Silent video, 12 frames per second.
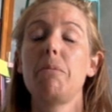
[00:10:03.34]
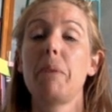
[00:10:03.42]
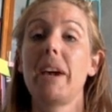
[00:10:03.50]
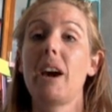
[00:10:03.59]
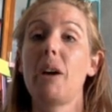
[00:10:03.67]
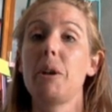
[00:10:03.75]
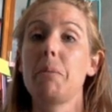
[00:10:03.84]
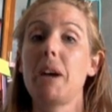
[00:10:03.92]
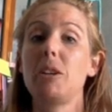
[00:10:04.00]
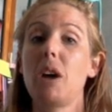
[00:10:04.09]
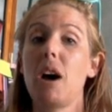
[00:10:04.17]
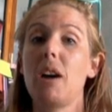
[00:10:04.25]
by counting
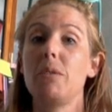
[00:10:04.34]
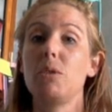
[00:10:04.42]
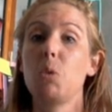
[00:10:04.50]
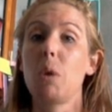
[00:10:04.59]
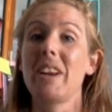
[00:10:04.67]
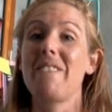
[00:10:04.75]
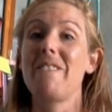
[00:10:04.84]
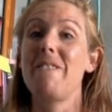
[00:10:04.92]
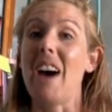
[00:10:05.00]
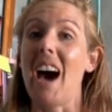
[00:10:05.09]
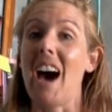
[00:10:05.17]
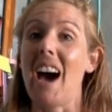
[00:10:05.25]
by
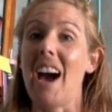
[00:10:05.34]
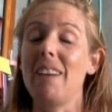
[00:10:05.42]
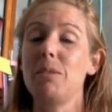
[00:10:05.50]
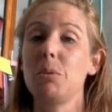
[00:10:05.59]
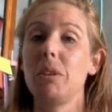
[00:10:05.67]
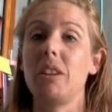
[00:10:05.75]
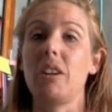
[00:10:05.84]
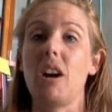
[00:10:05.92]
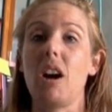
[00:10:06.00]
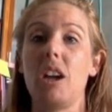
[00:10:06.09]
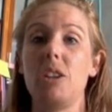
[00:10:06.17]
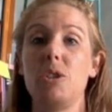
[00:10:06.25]
25s within our
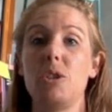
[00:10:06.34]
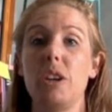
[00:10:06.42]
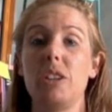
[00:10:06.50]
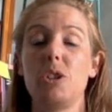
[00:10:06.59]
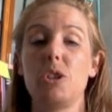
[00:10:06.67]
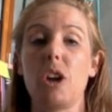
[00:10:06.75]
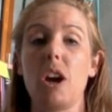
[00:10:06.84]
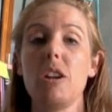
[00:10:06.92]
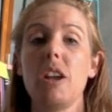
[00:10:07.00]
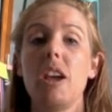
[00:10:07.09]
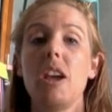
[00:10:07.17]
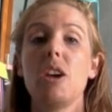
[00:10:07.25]
hundreds
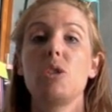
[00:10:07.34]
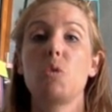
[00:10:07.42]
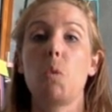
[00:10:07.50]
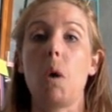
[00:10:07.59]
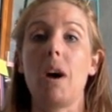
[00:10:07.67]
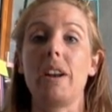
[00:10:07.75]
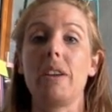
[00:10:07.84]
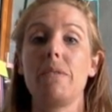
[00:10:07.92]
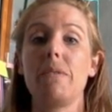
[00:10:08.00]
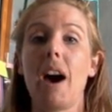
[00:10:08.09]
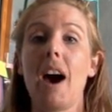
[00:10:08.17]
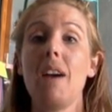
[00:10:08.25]
chart.
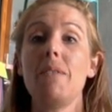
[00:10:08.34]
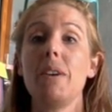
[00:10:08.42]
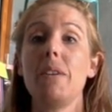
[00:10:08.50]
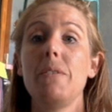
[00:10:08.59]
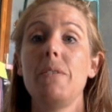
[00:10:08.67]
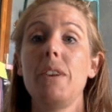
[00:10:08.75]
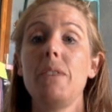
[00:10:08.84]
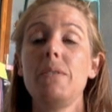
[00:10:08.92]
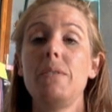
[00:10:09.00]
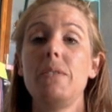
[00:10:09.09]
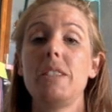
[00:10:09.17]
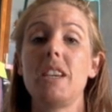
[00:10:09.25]
25,
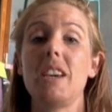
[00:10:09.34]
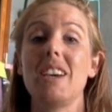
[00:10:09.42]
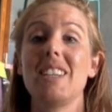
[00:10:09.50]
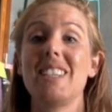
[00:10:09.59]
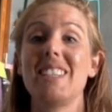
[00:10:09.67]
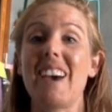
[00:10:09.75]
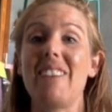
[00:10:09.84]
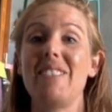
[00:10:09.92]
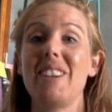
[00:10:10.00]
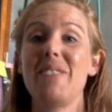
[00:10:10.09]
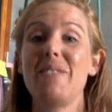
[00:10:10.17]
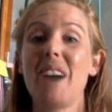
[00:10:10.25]
50,
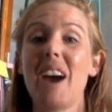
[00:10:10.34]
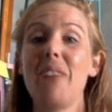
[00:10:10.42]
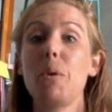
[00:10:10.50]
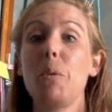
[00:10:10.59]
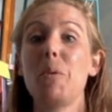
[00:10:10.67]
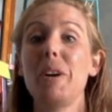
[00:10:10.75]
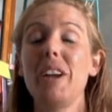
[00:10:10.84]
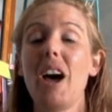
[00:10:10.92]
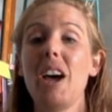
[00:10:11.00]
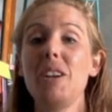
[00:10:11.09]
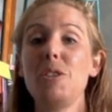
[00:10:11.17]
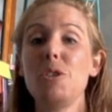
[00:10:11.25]
75,
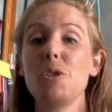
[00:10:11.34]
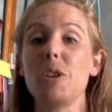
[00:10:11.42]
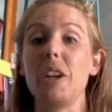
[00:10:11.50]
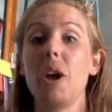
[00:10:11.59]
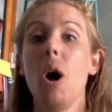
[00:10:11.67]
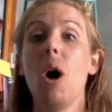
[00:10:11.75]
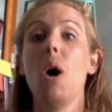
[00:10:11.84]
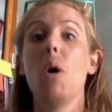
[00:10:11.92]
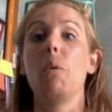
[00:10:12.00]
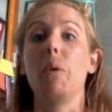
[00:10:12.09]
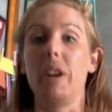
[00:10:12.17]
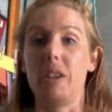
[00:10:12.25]
100,
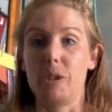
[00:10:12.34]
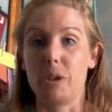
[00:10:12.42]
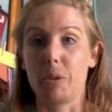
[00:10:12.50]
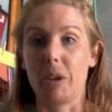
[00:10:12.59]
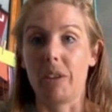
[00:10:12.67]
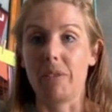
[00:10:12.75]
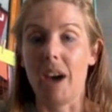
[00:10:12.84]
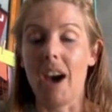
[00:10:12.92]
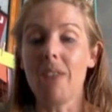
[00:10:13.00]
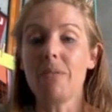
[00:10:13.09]
125,